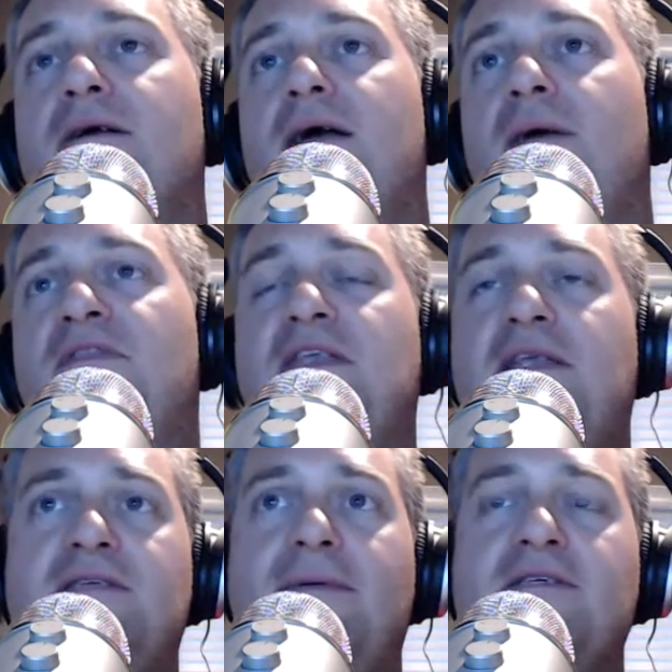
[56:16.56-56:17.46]
And what they did
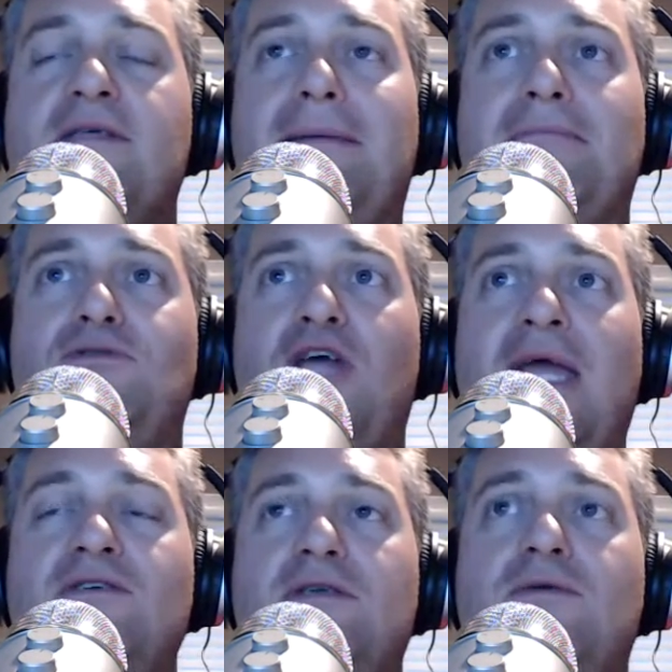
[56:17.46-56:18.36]
is they basically
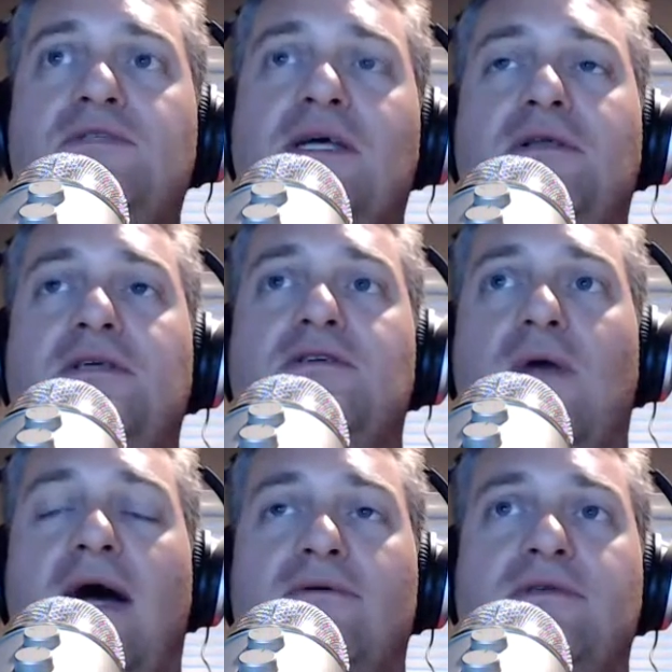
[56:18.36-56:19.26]
changed the utilities
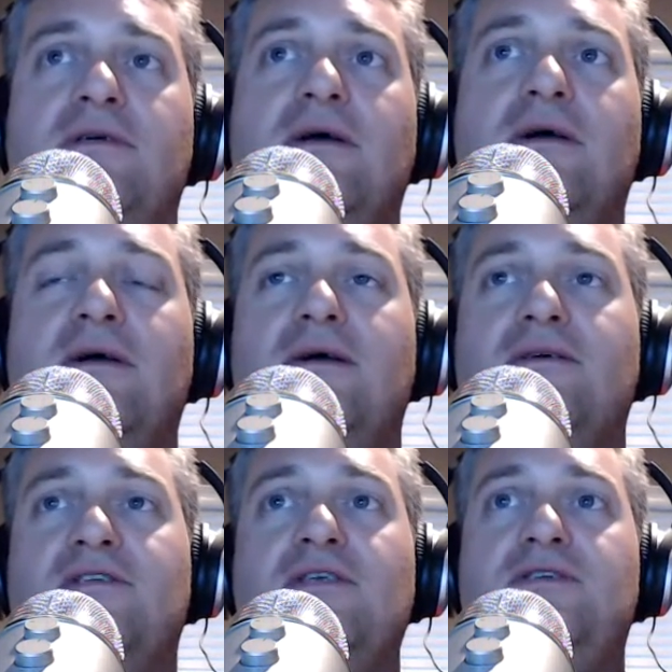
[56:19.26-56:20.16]
around
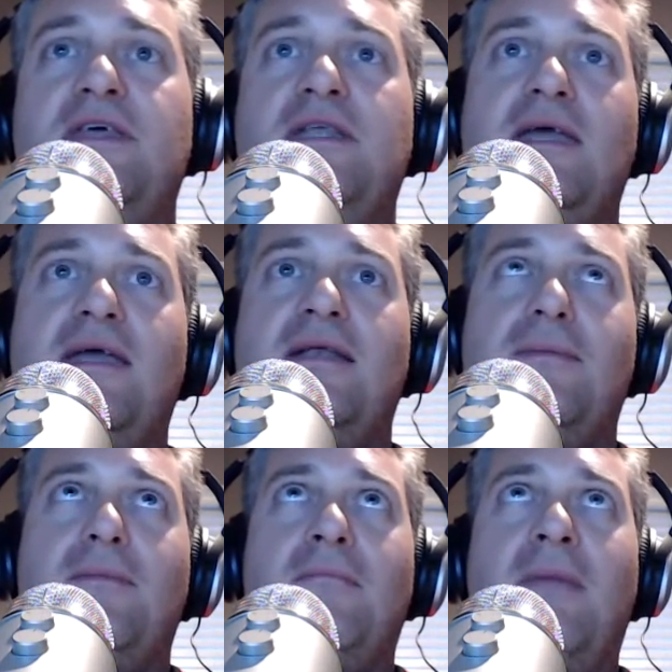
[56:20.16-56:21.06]
such that
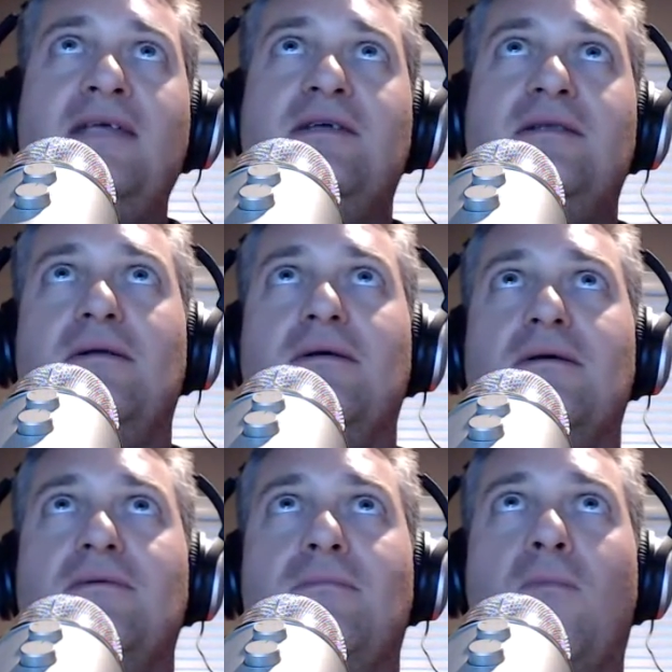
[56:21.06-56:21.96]
it makes it
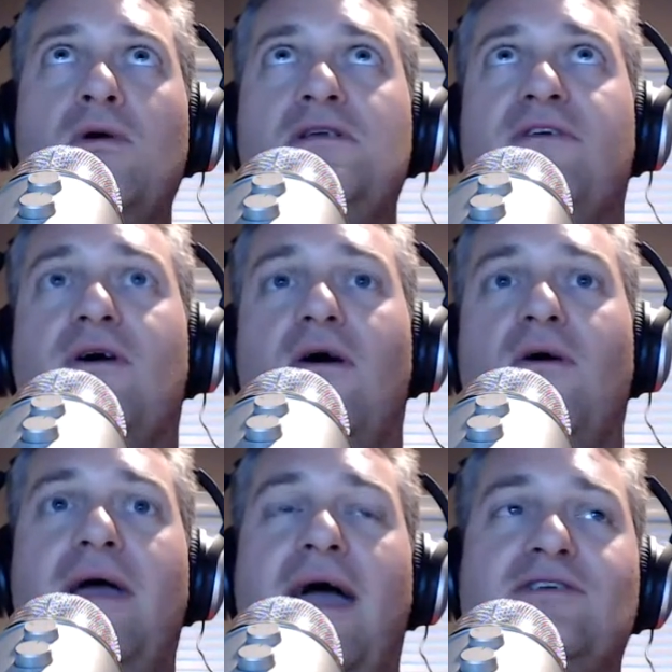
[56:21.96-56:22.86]
more
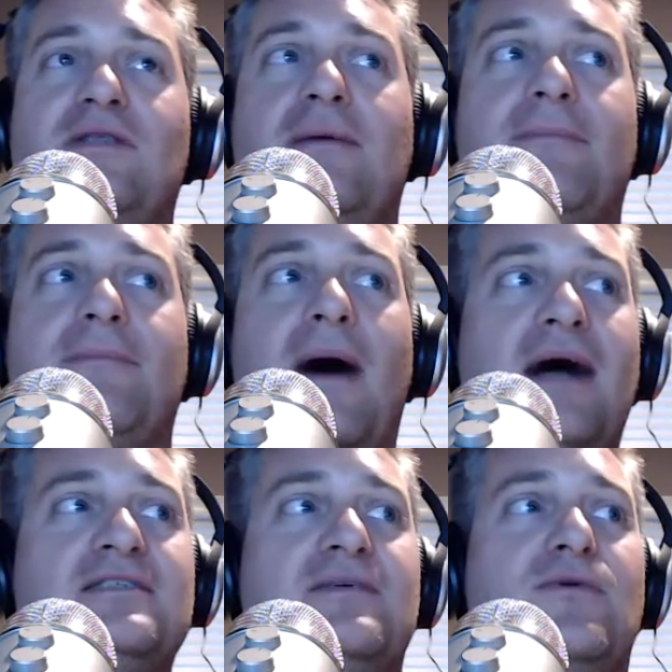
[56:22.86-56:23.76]
difficult, actually
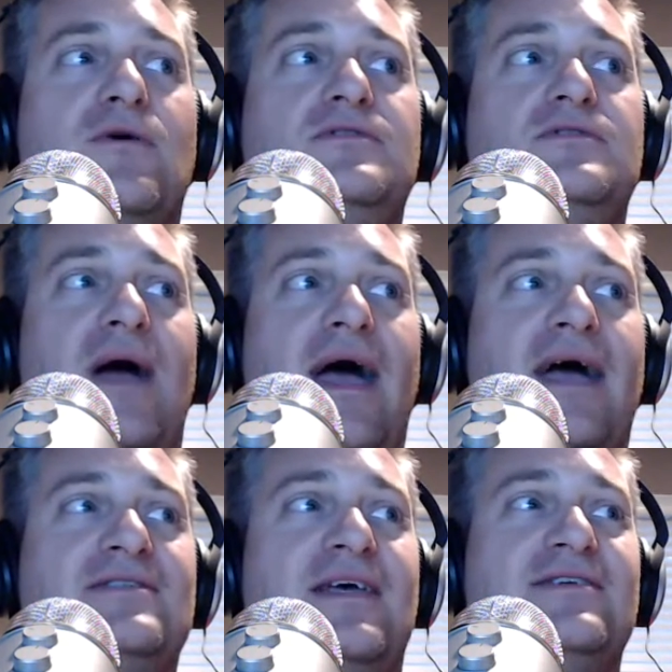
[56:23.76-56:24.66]
impossible, to
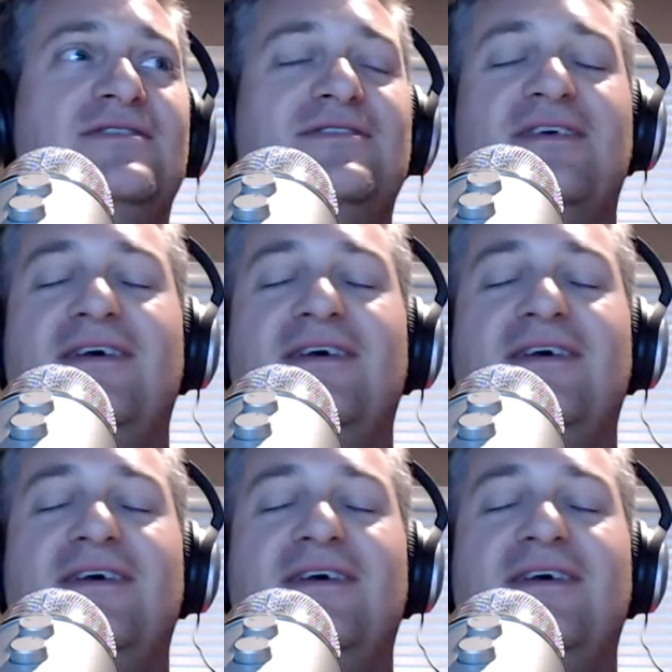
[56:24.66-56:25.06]
access